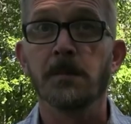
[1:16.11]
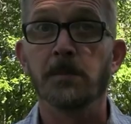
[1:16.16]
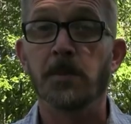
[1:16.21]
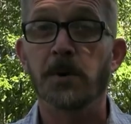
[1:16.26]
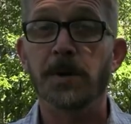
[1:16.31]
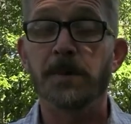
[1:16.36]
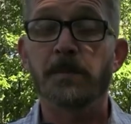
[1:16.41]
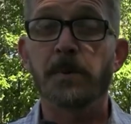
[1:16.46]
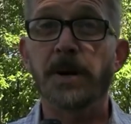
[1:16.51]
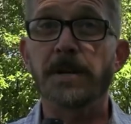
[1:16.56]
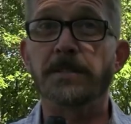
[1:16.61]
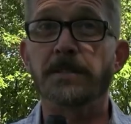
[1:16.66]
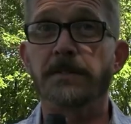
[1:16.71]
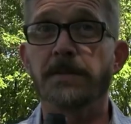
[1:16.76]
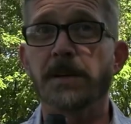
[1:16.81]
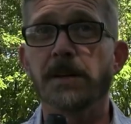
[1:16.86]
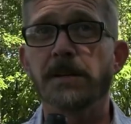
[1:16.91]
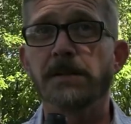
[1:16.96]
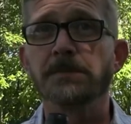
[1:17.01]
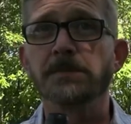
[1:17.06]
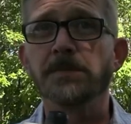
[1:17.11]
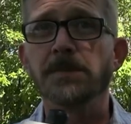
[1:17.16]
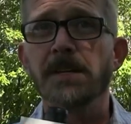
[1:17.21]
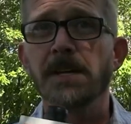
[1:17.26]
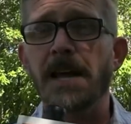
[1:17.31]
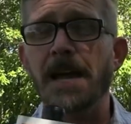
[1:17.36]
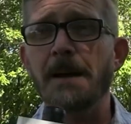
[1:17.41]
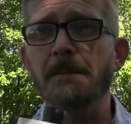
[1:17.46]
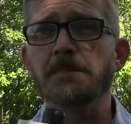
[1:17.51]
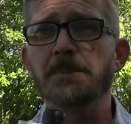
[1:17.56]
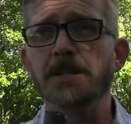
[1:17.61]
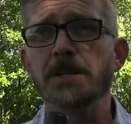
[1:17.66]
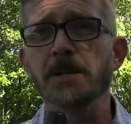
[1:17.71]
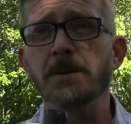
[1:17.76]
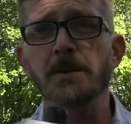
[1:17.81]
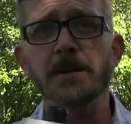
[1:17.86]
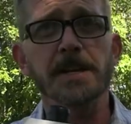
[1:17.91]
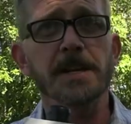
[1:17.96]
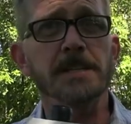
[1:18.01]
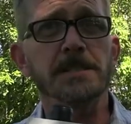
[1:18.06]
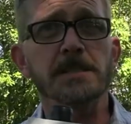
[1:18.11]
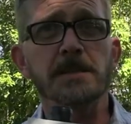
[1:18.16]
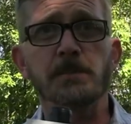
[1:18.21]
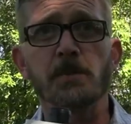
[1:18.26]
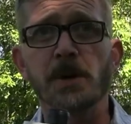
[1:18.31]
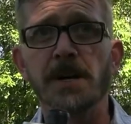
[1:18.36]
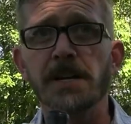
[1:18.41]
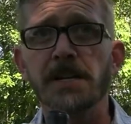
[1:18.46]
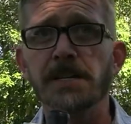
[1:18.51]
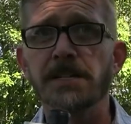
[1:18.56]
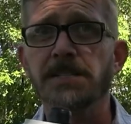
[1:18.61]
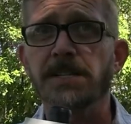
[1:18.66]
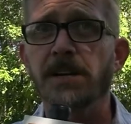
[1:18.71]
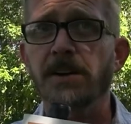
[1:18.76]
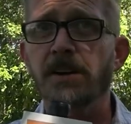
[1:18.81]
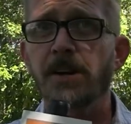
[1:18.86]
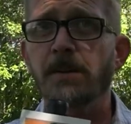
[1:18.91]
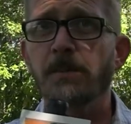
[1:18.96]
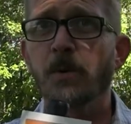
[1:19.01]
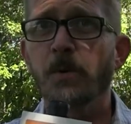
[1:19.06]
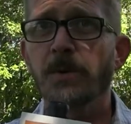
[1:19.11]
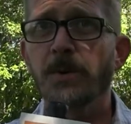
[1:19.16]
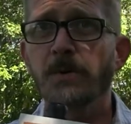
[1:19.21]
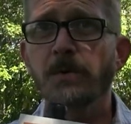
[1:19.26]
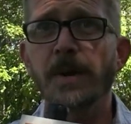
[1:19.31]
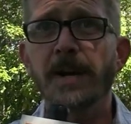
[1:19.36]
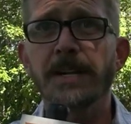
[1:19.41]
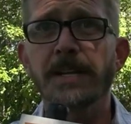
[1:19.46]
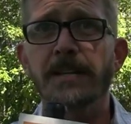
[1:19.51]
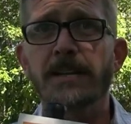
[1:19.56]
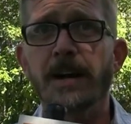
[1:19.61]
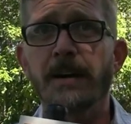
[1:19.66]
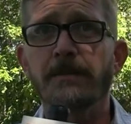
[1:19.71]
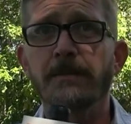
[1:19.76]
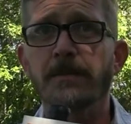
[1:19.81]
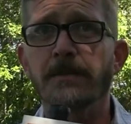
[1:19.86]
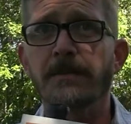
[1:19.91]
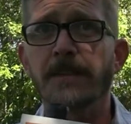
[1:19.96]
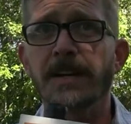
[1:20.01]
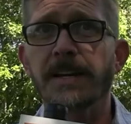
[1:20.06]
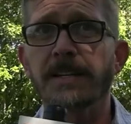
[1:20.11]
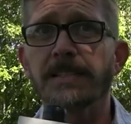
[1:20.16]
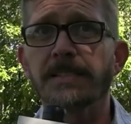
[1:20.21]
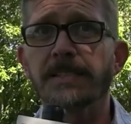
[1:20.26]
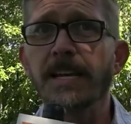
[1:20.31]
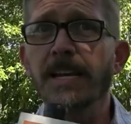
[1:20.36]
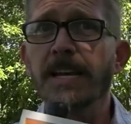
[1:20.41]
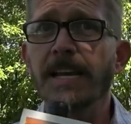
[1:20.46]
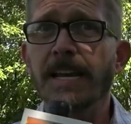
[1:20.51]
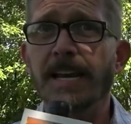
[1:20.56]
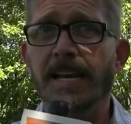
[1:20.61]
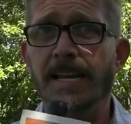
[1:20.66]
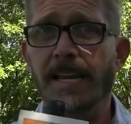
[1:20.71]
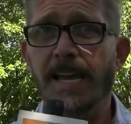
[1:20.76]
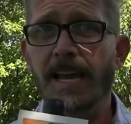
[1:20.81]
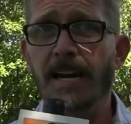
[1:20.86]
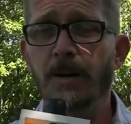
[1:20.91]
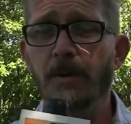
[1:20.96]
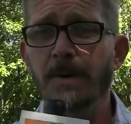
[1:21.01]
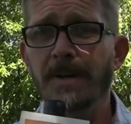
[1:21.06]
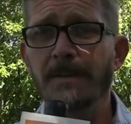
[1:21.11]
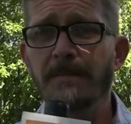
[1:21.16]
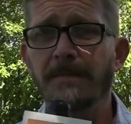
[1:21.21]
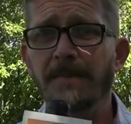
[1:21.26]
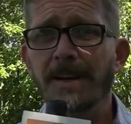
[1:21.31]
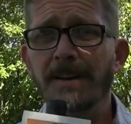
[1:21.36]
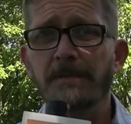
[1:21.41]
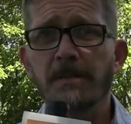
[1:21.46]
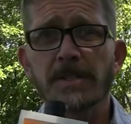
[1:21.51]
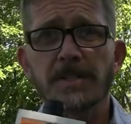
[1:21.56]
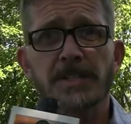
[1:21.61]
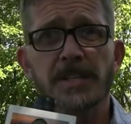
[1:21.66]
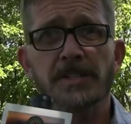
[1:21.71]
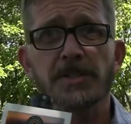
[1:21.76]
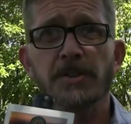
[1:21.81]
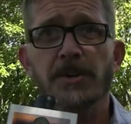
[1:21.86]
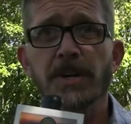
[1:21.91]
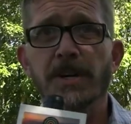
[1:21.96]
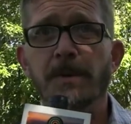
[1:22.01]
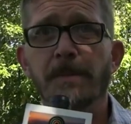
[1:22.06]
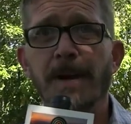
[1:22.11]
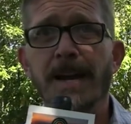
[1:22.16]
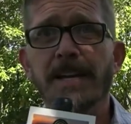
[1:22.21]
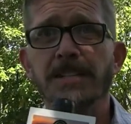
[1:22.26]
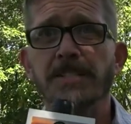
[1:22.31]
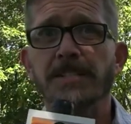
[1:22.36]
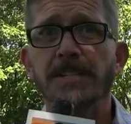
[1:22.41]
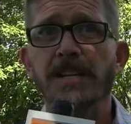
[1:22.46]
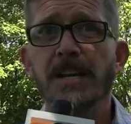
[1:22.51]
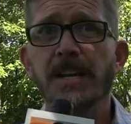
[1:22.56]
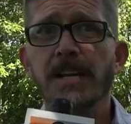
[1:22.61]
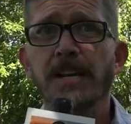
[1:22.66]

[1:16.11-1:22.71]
pretty impressive huh Absolutely, and Sabrina and are more than ready to offer fans any Halloween favorites that you can imagine.